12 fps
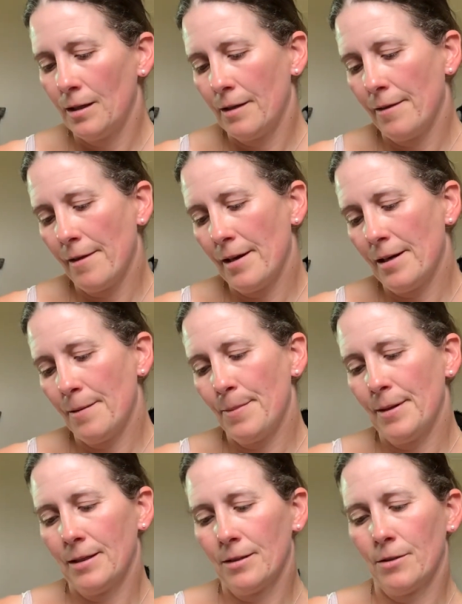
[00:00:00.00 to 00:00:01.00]
And then I
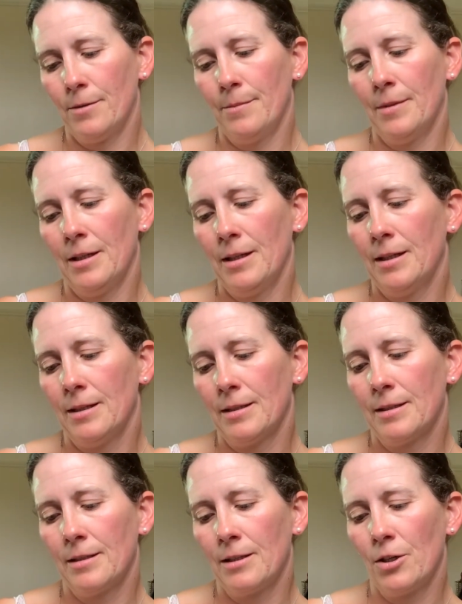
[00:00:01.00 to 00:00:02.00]
picked up
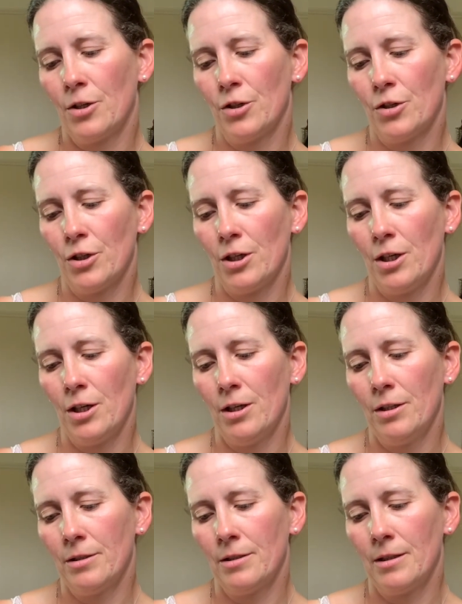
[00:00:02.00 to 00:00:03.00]
this
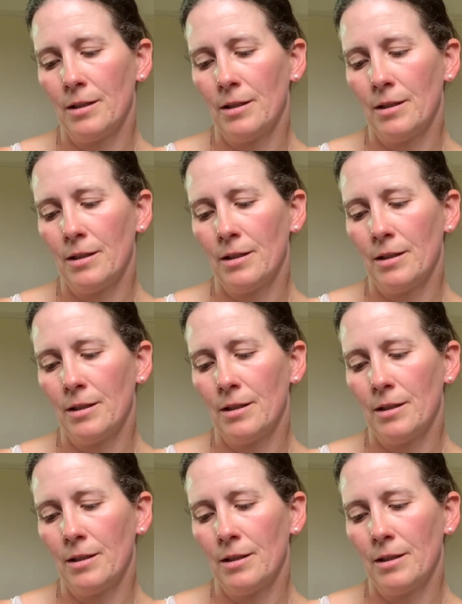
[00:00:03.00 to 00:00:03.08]
shirt.